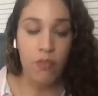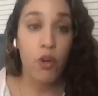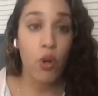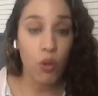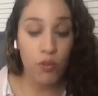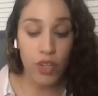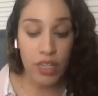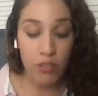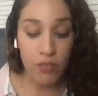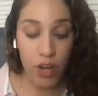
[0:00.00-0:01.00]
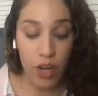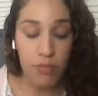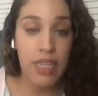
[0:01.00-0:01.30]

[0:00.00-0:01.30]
for Overhill Farms.